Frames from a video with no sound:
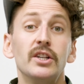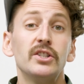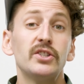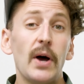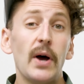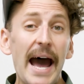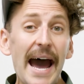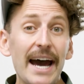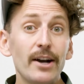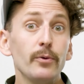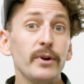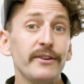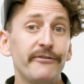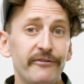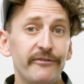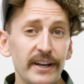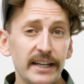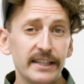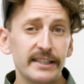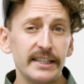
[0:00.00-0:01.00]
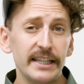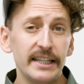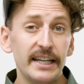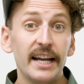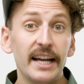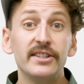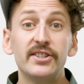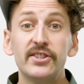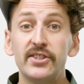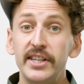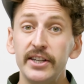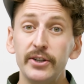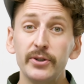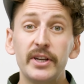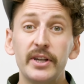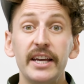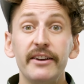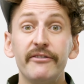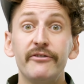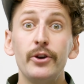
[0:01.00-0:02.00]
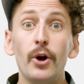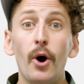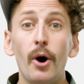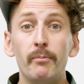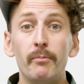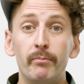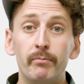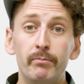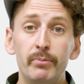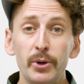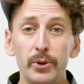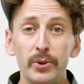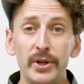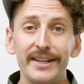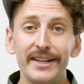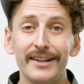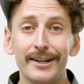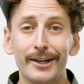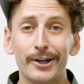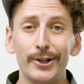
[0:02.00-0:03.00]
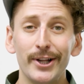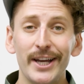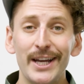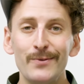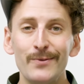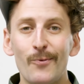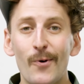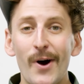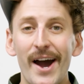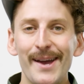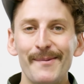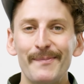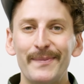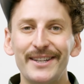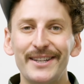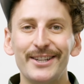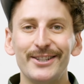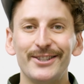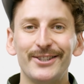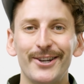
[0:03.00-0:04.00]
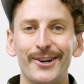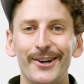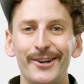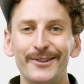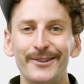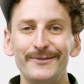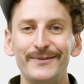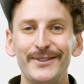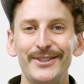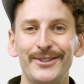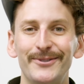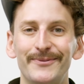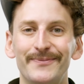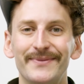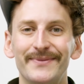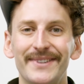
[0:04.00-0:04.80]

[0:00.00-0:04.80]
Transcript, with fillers: So, how do we fix it and still give your booty the clean wipe it deserves?